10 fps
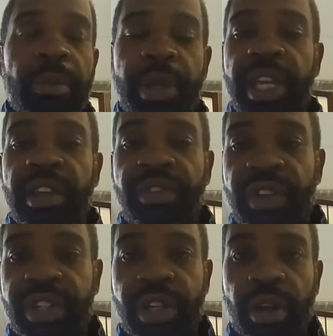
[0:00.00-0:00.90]
Being
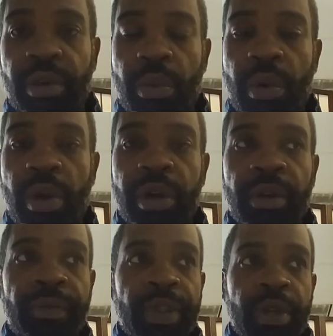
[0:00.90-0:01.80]
efficient on the
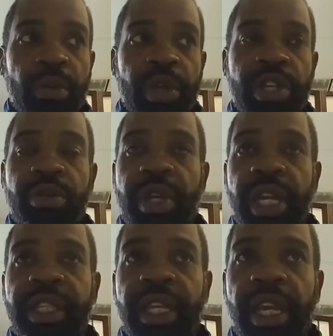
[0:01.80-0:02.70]
water. When you
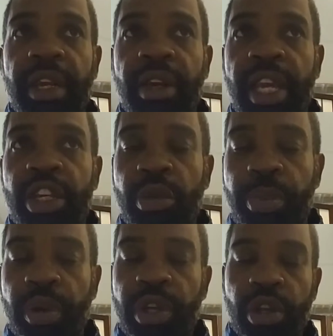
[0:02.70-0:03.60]
get there and you
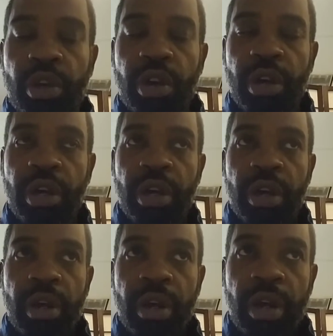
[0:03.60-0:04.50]
put your
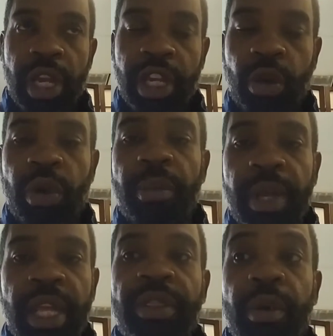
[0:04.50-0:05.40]

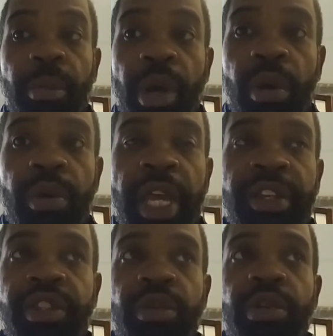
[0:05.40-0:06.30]
equipment in the boat,
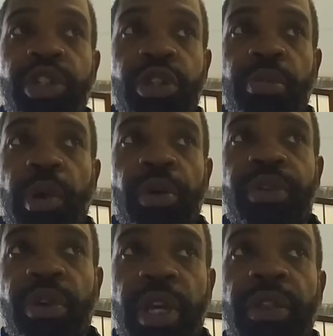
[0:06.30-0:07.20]
as soon as you
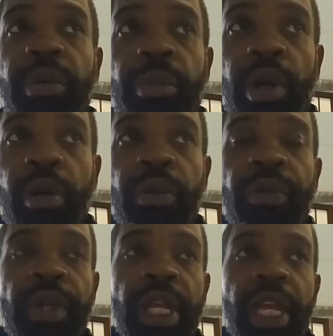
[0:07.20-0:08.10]
both are in the boat
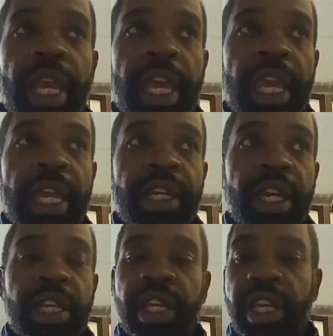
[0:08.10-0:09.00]
and
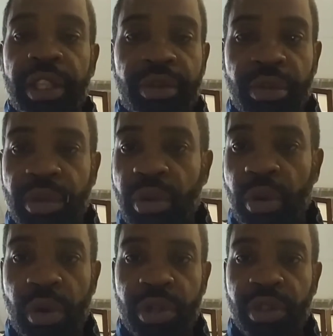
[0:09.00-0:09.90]
you get through the
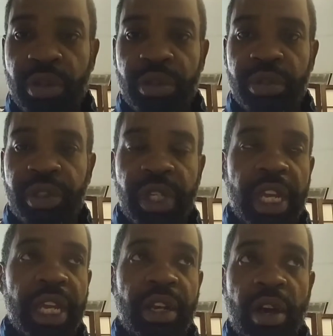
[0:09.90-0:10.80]
cordials
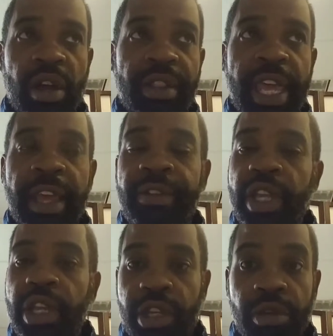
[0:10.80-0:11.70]
and all that,
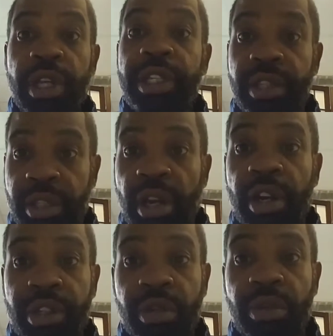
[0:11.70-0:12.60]
you need to
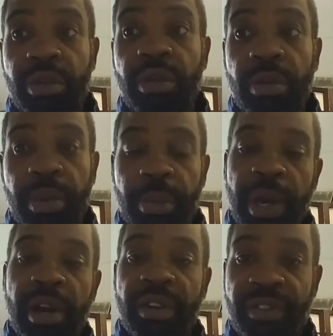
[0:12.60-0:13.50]
start to
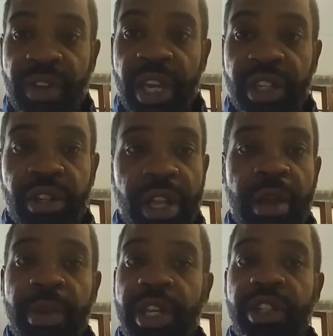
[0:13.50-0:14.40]
prepare to fish. So
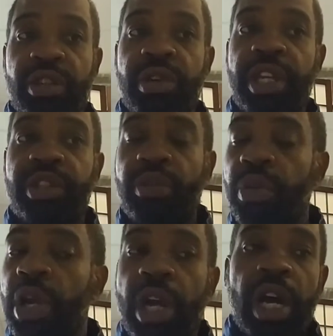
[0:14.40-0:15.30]
that means you need
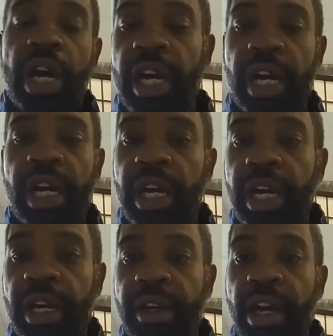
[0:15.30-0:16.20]
to
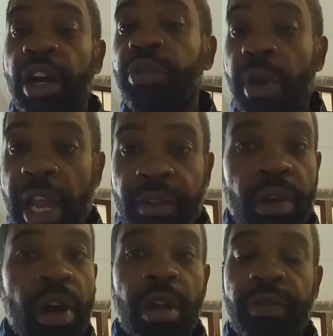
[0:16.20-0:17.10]

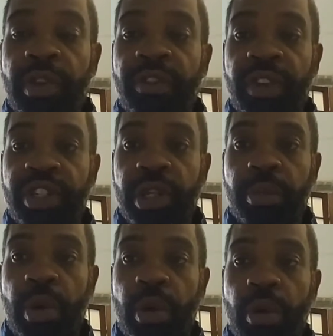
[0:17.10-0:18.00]
unravel all of your
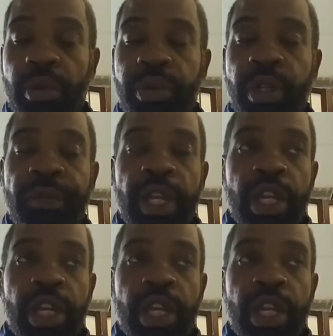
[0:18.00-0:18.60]
fishing poles.